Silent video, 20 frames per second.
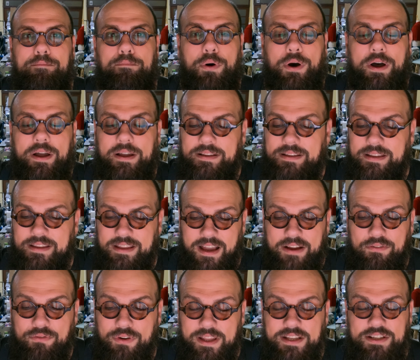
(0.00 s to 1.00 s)
But
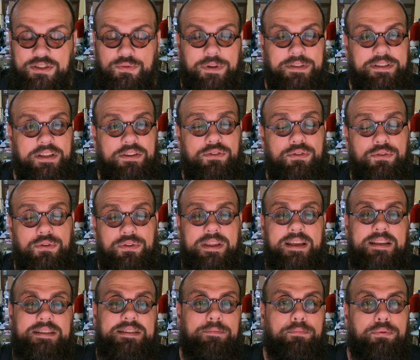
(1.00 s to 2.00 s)
I really just want to do
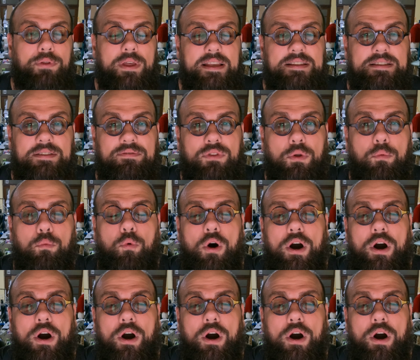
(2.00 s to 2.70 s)
this in place of the